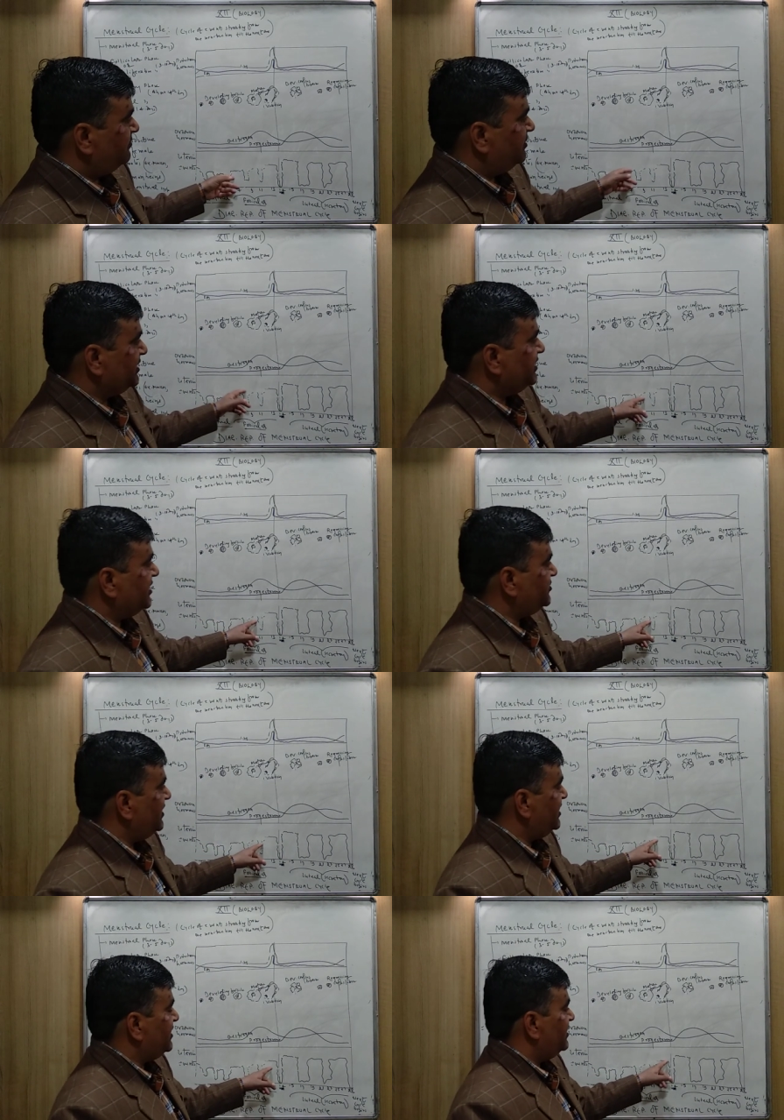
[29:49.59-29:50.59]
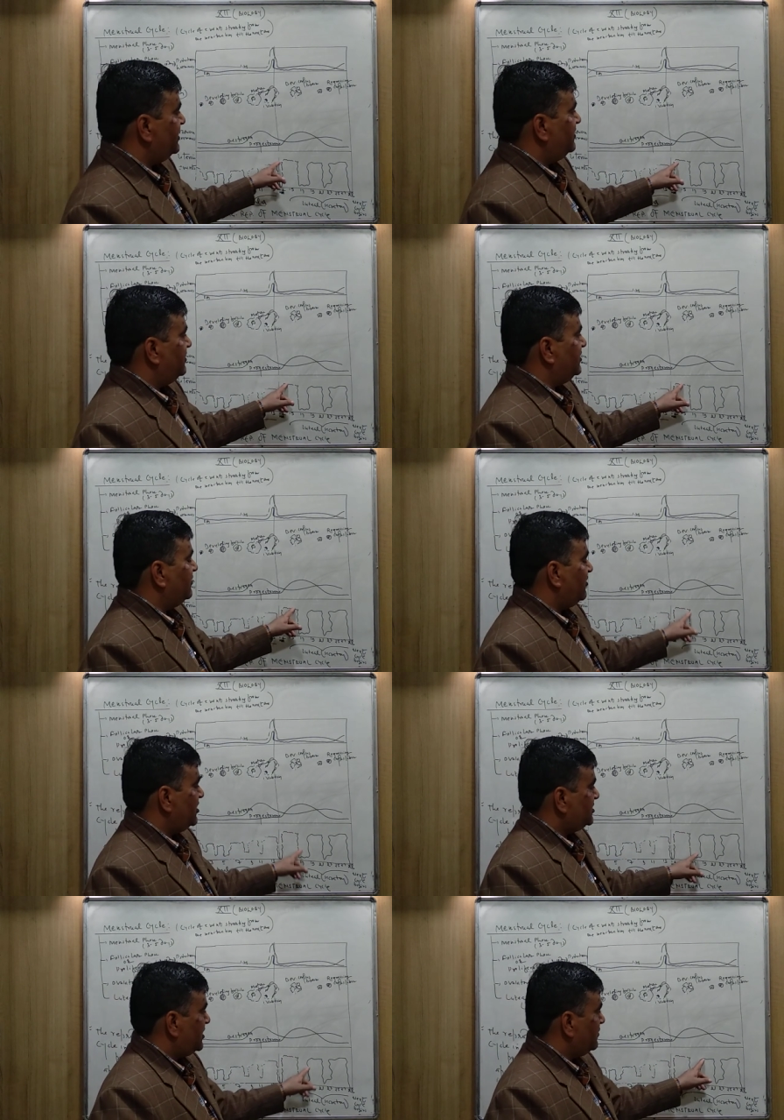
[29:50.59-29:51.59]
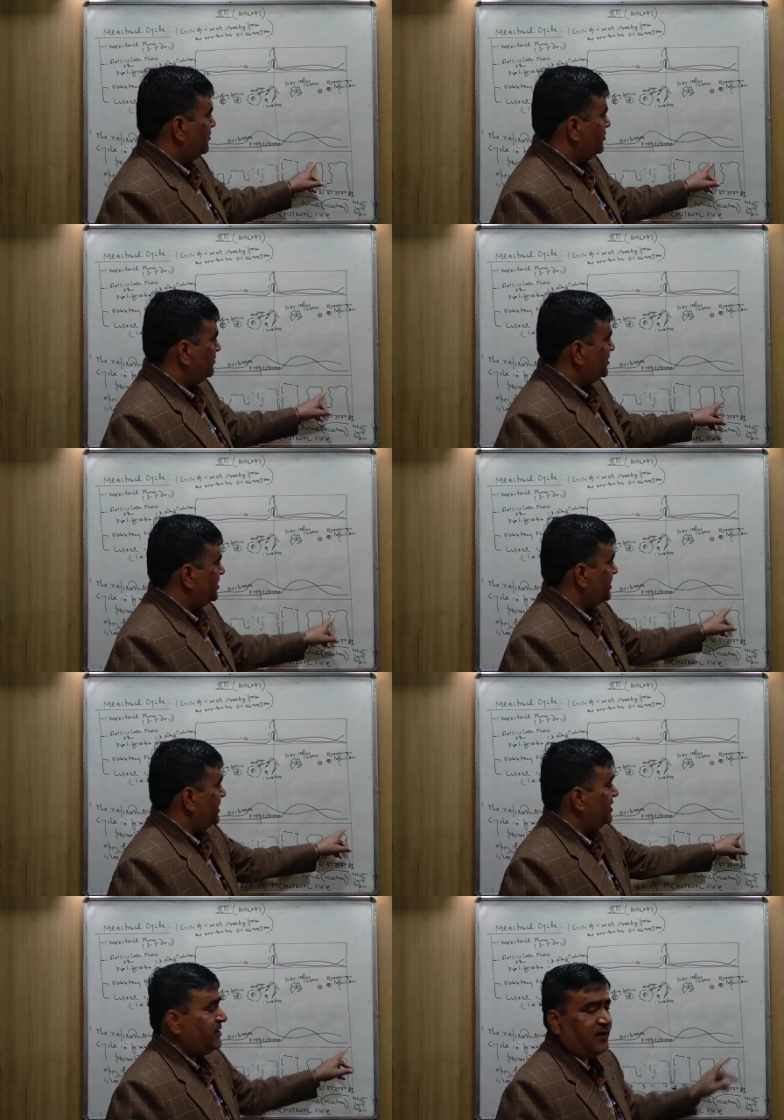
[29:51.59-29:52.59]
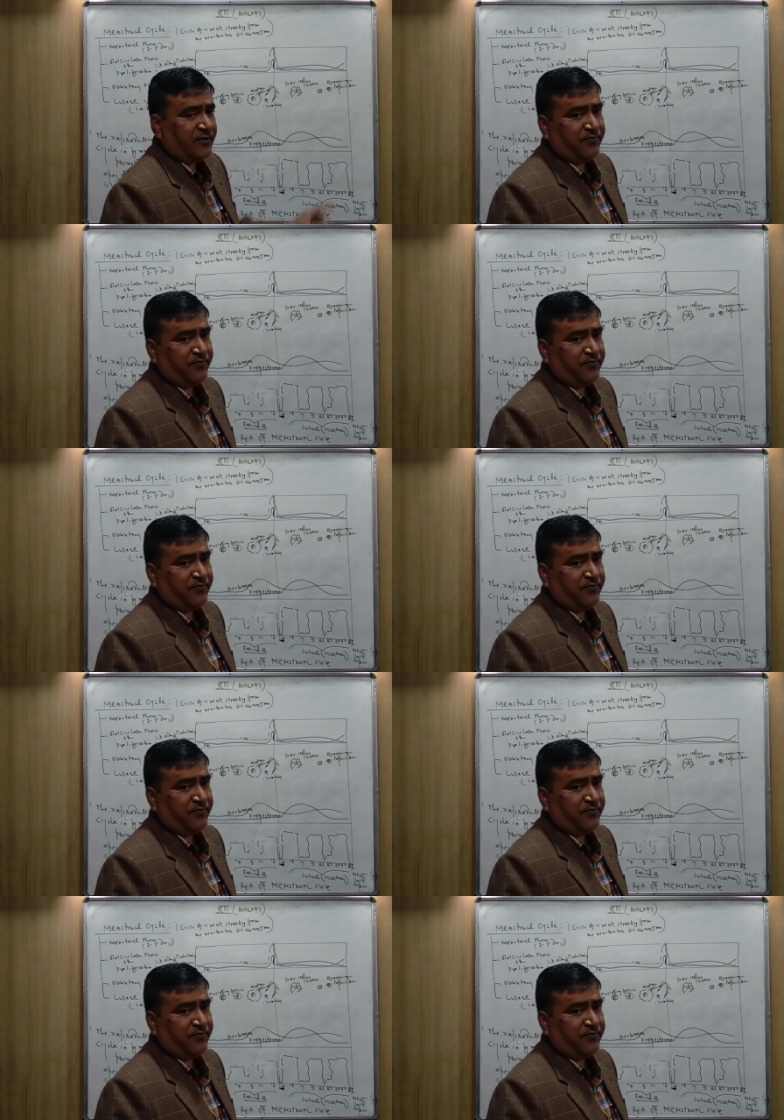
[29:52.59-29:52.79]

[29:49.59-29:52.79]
but gradually the walls are going to be thickened